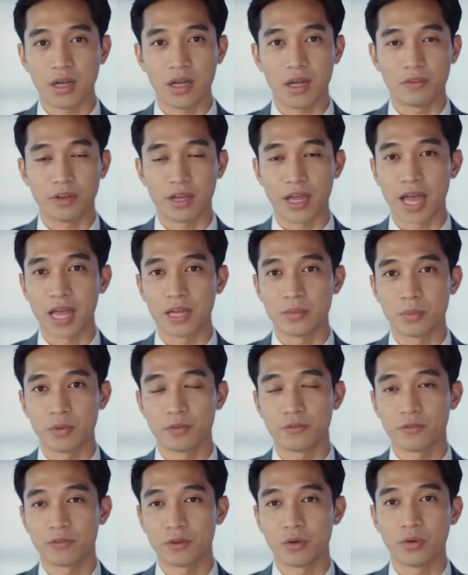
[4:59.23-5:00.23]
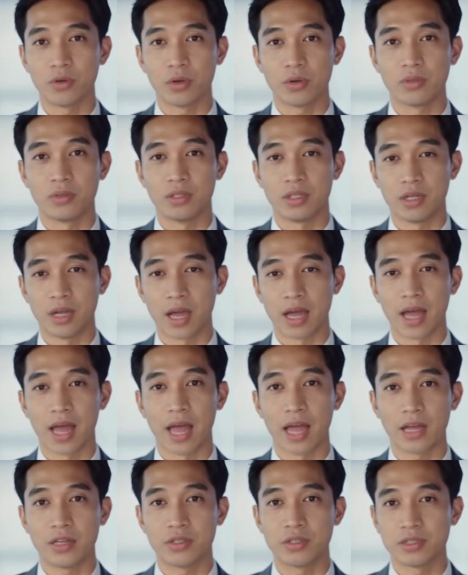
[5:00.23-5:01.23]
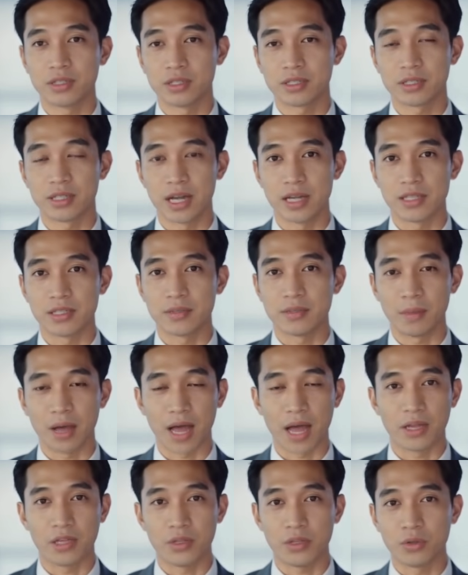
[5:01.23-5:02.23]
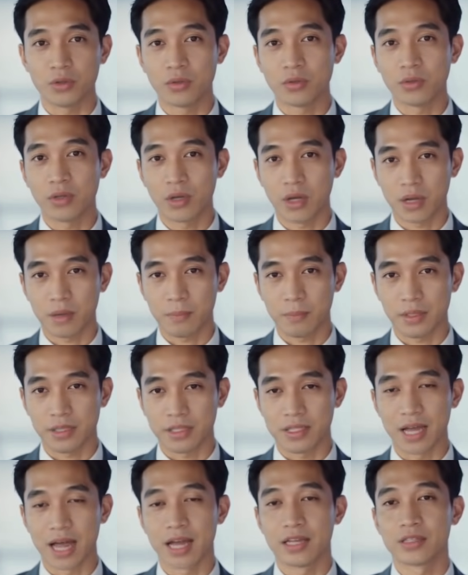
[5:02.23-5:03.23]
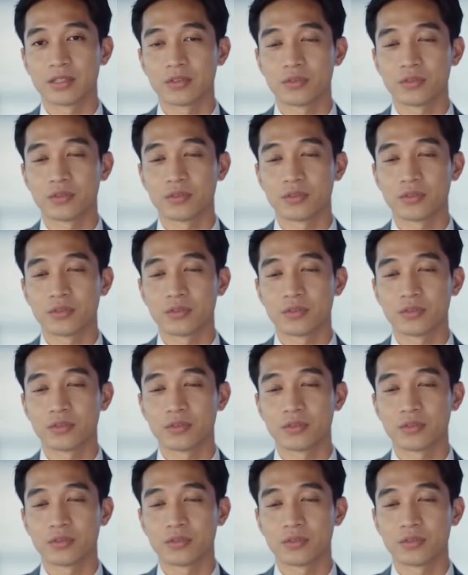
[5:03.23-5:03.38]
For cash portfolios, add just a slice of high yield, but size it